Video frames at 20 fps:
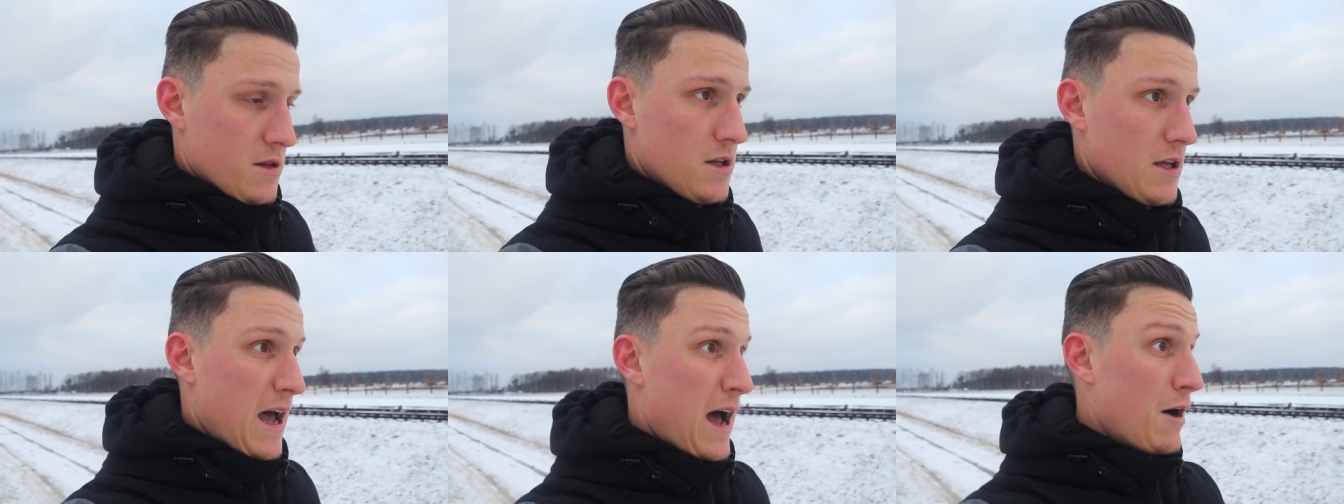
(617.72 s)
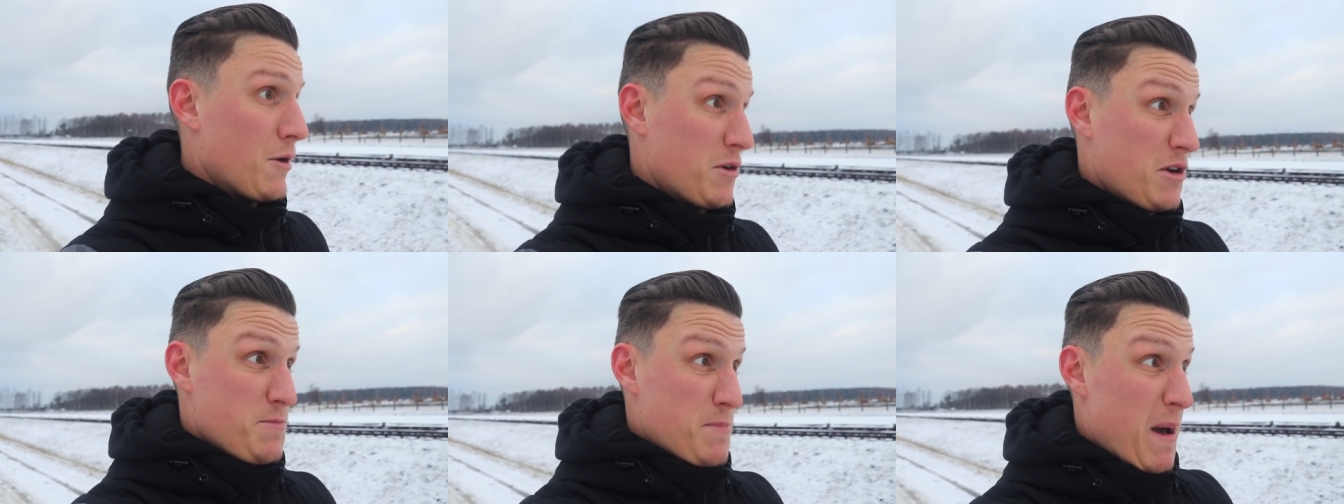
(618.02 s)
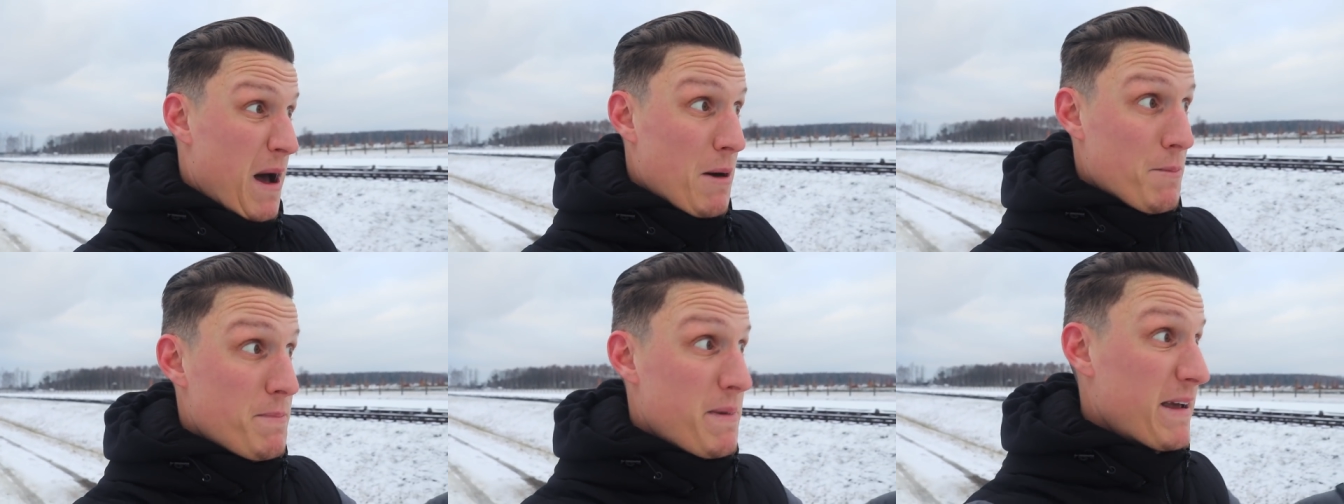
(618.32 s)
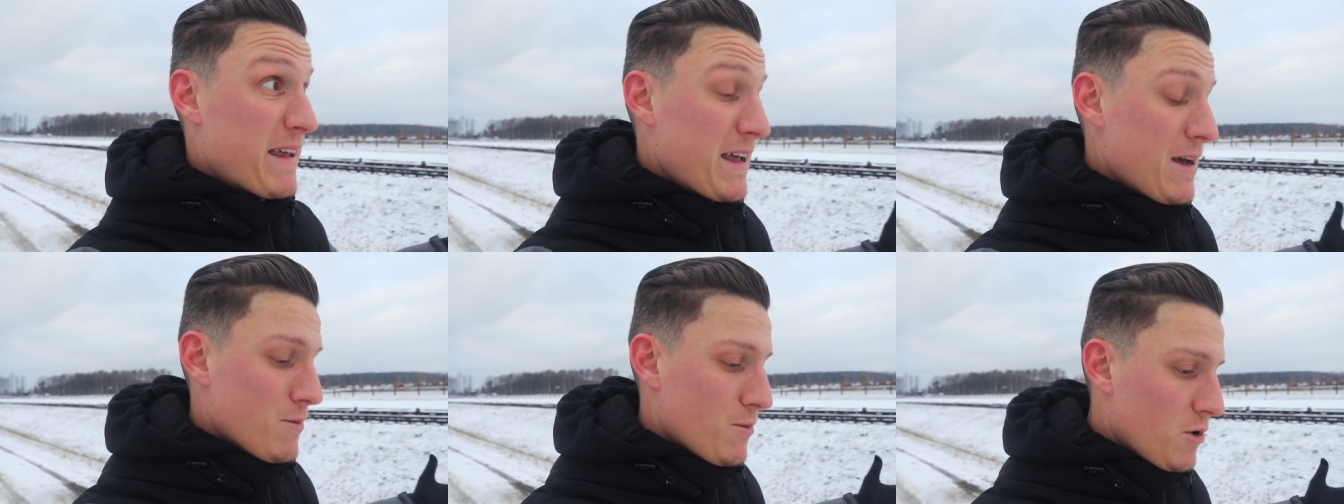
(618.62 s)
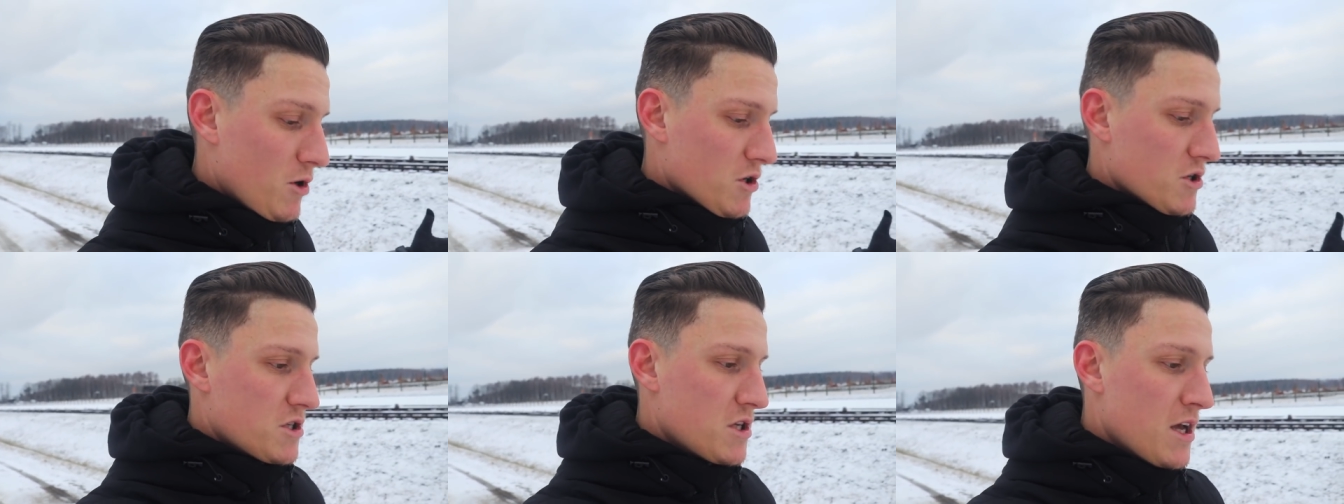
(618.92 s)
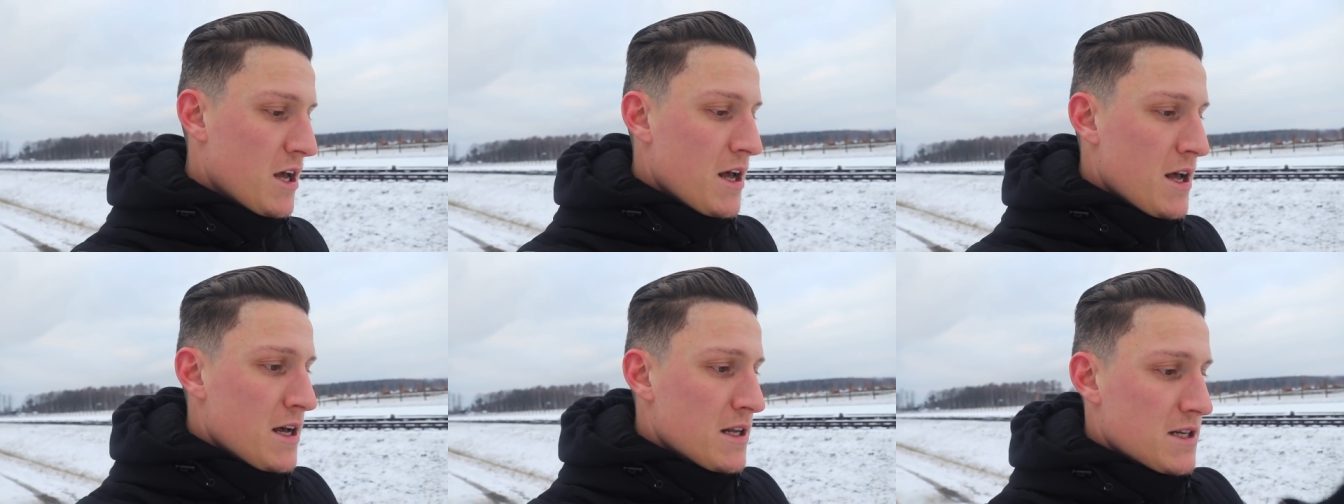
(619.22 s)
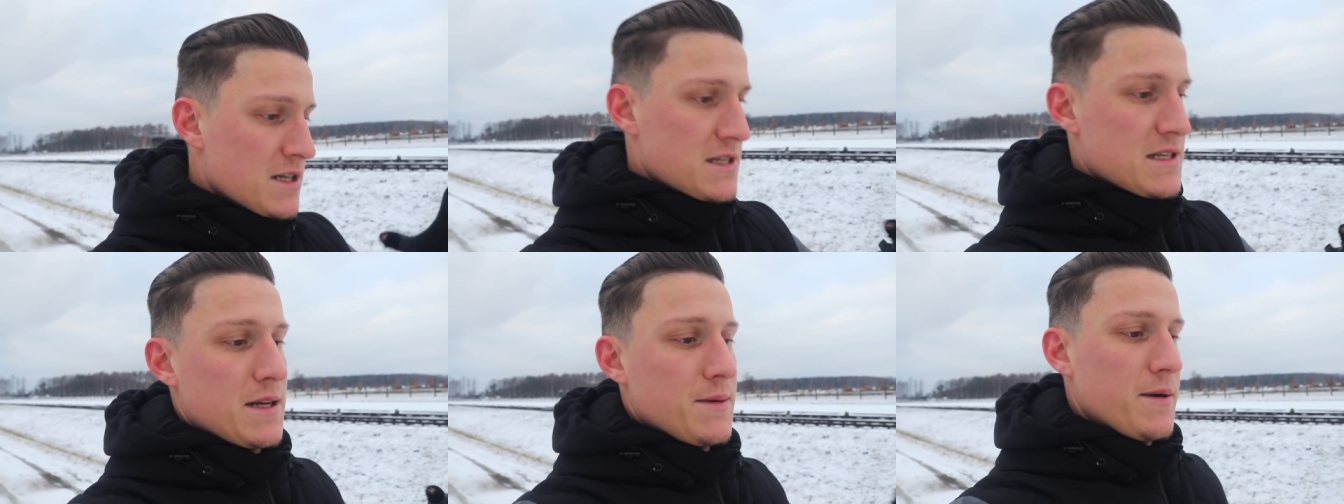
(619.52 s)
how big it was,
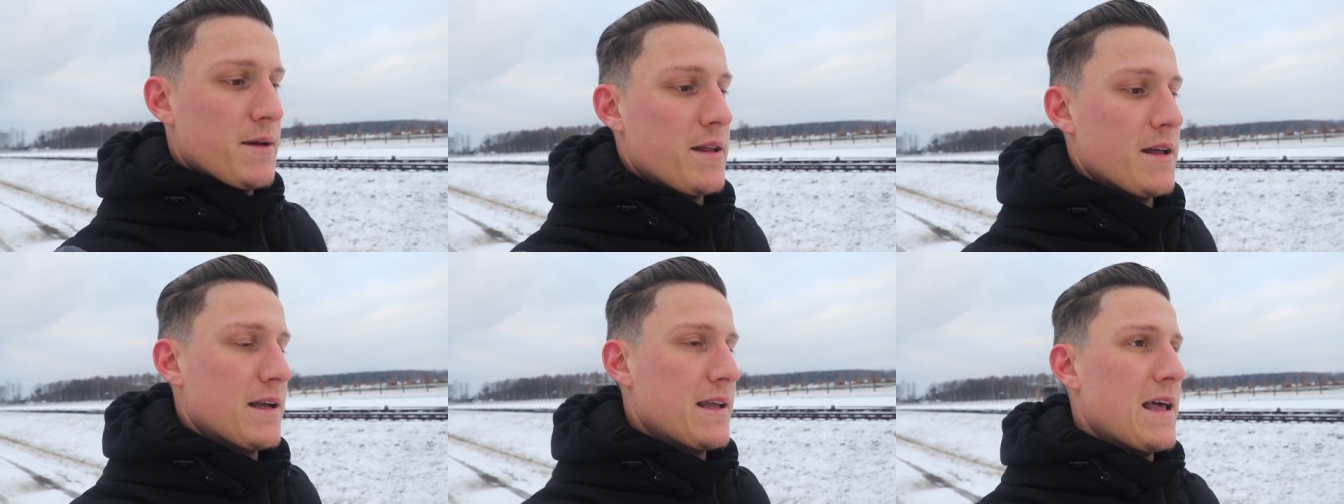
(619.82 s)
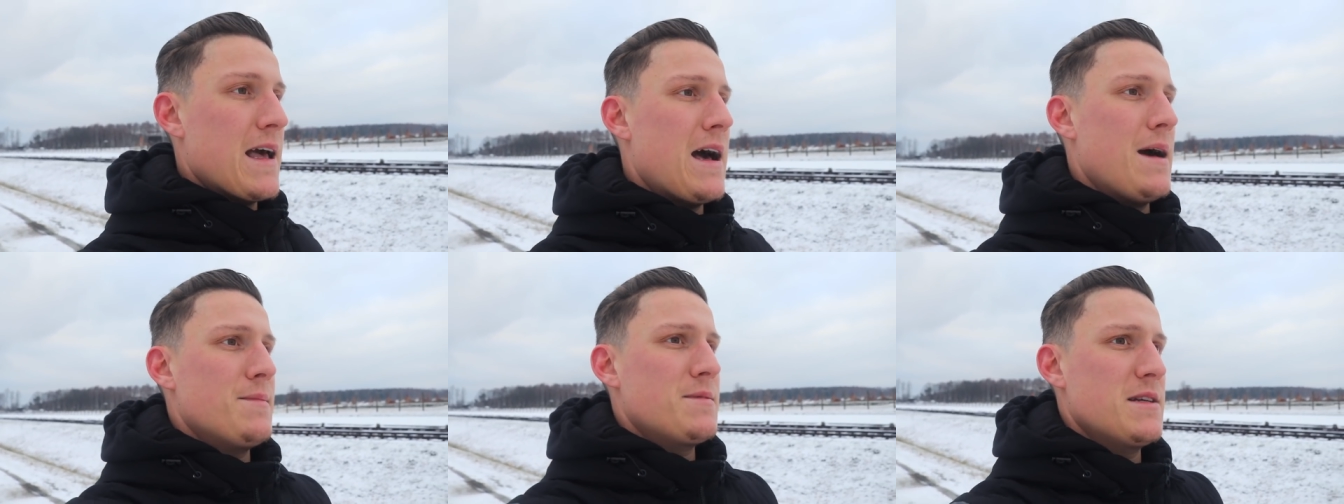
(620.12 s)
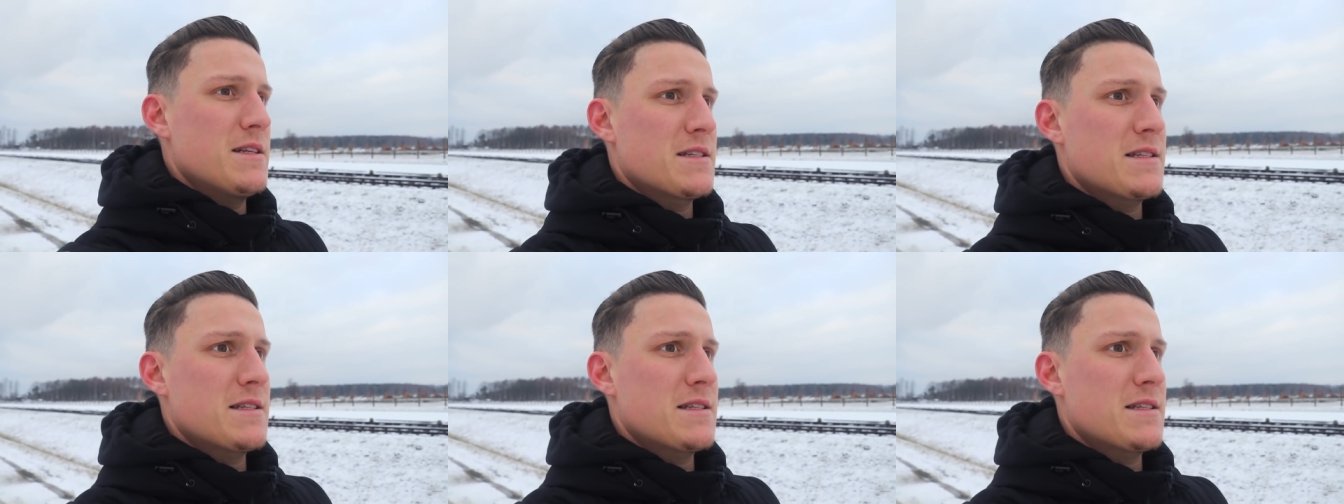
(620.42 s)
to see where they're kept.